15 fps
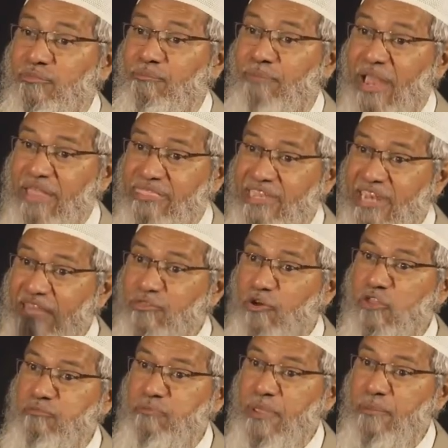blessed are
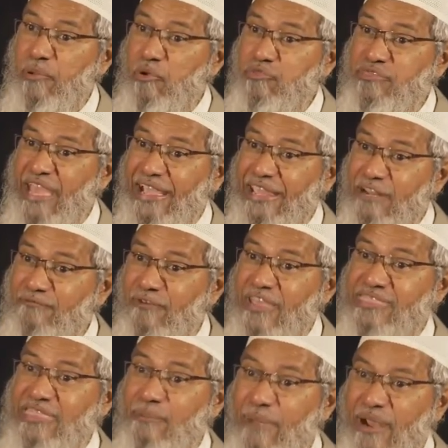those people who
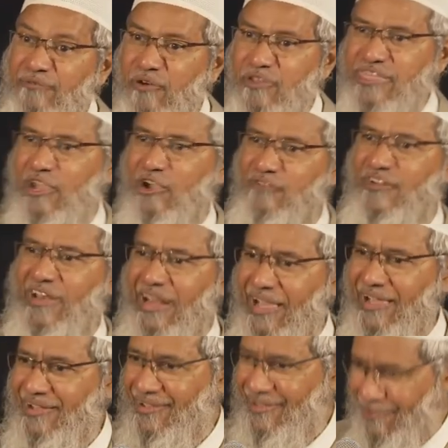sacrifice their bed for sake of
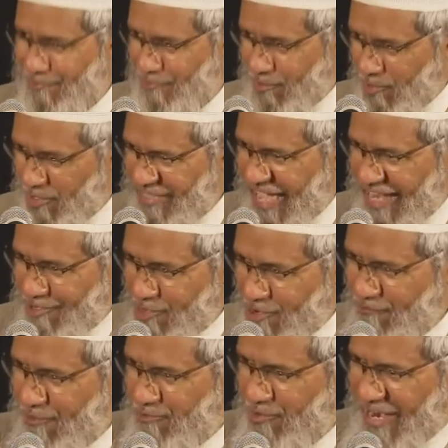Allah. So both are
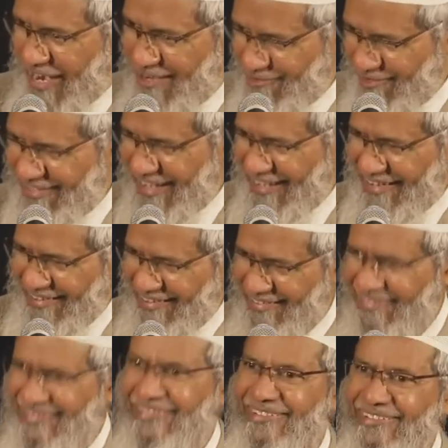arguing from Quran. You understand?
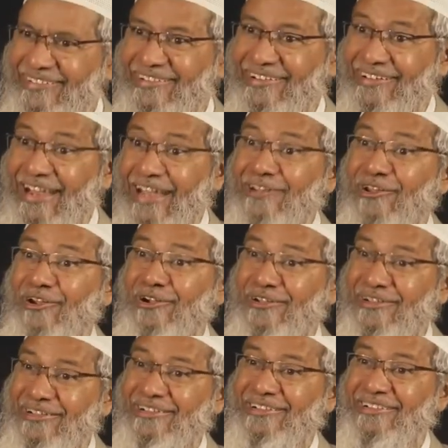Right or
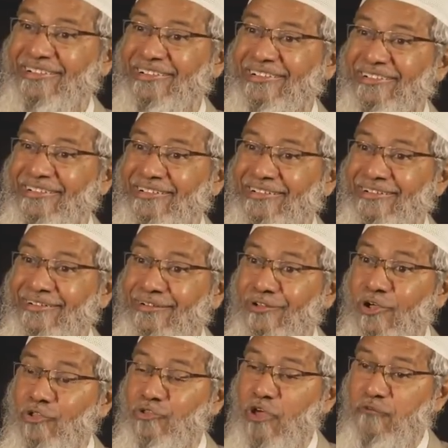wrong?
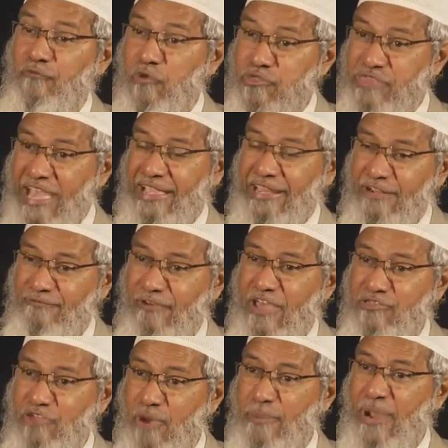So if you
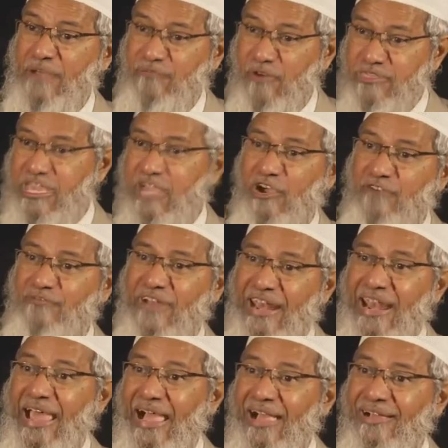sacrifice your bed for sake of
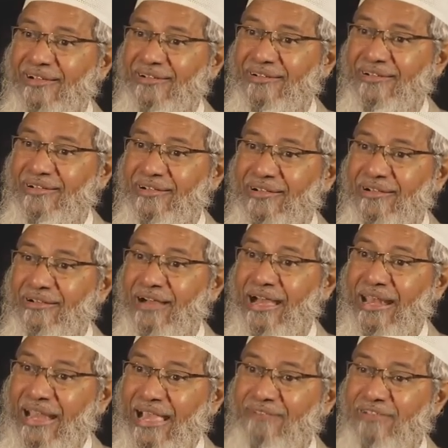Allah,
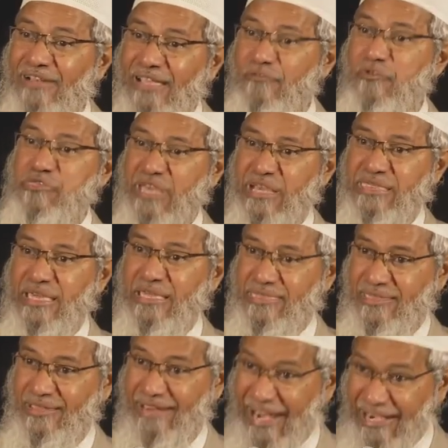Allah will give you
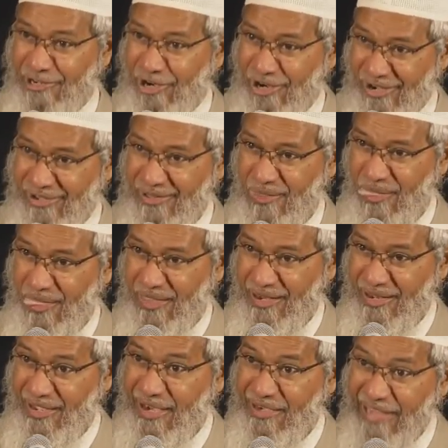success. Right or
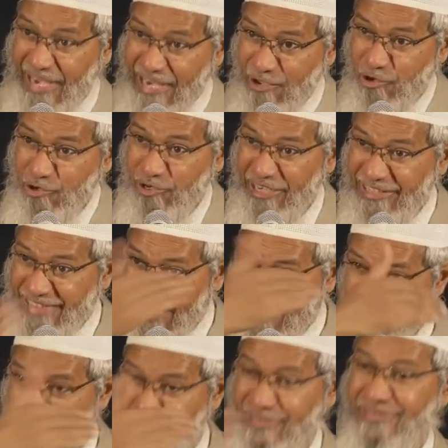wrong? Telling you to read
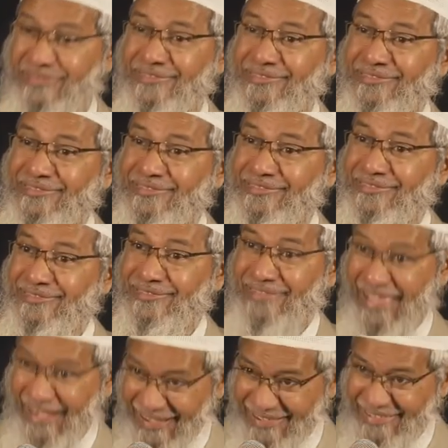Tajud.
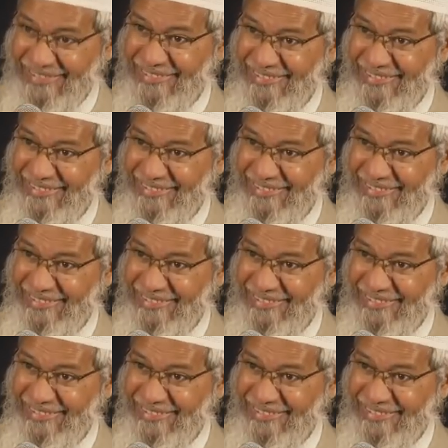Correct?